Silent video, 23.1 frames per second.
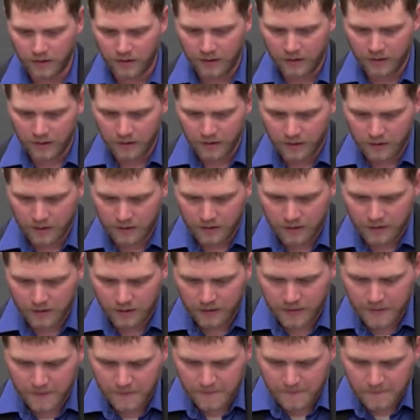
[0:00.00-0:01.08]

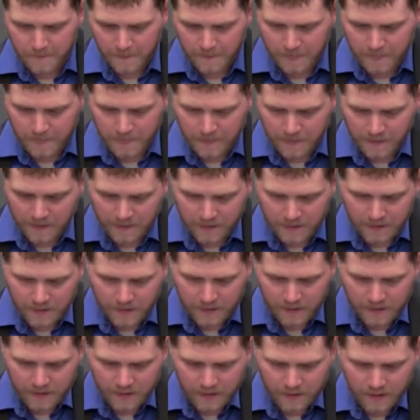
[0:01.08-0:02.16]

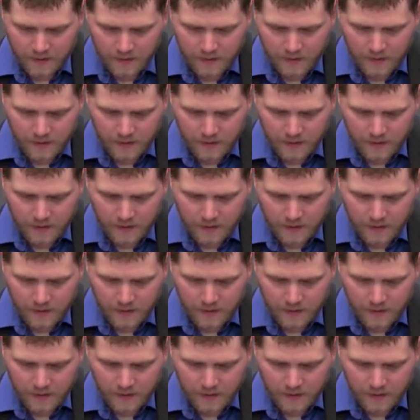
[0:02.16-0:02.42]
Nobody speaks.